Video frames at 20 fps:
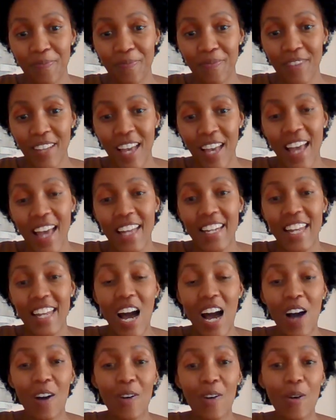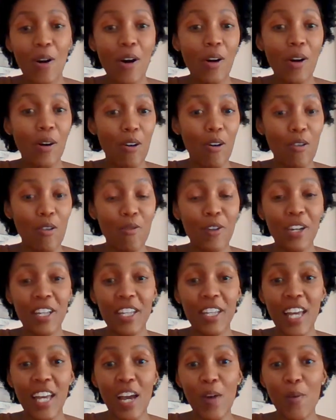Now, over here, we
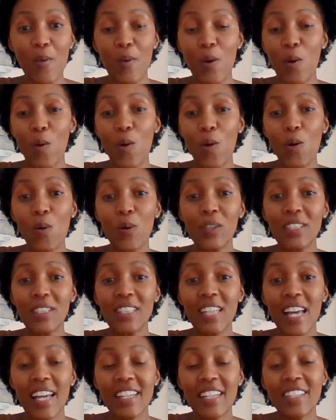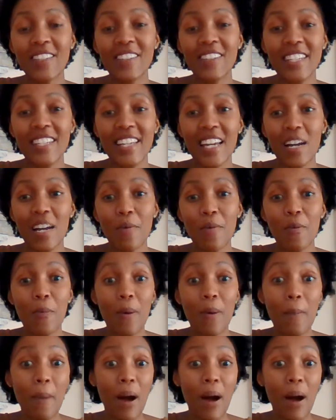always like to hear about